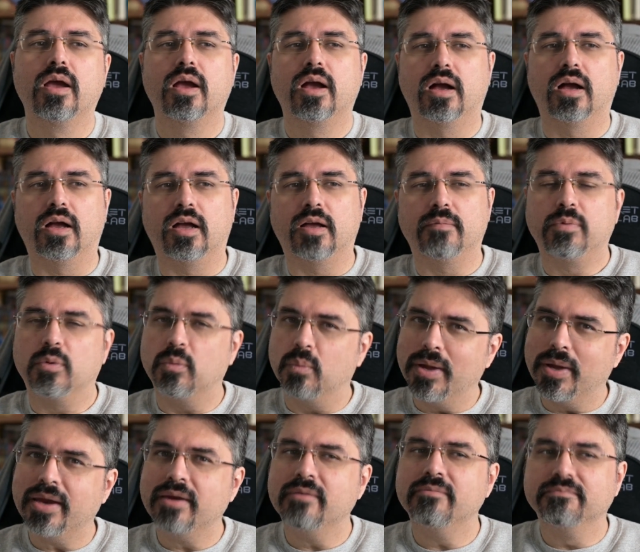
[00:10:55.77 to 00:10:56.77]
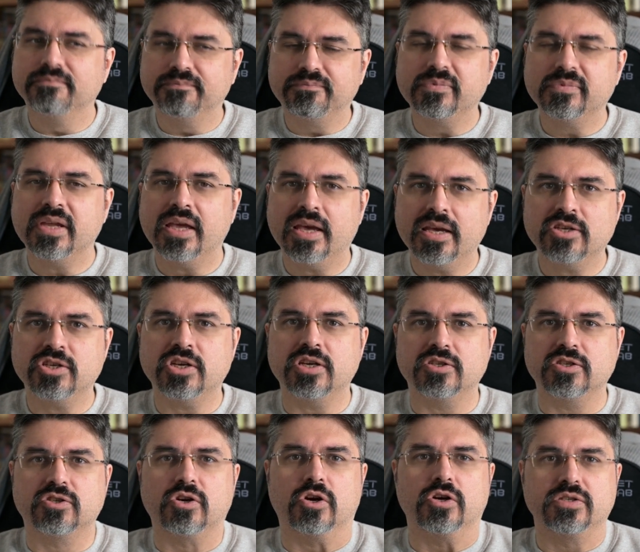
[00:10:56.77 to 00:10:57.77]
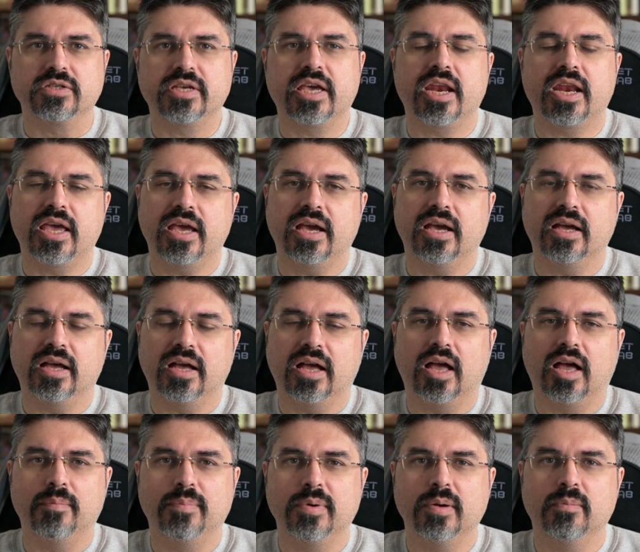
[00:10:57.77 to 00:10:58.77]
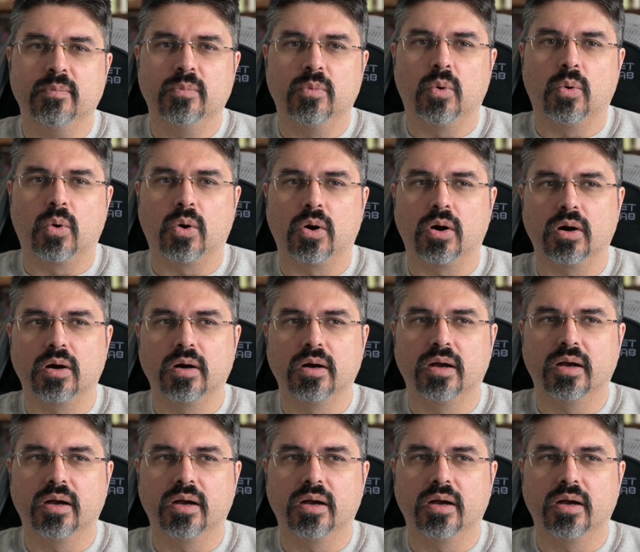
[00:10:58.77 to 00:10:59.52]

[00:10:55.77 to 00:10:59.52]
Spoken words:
But when AJ starts getting a bit more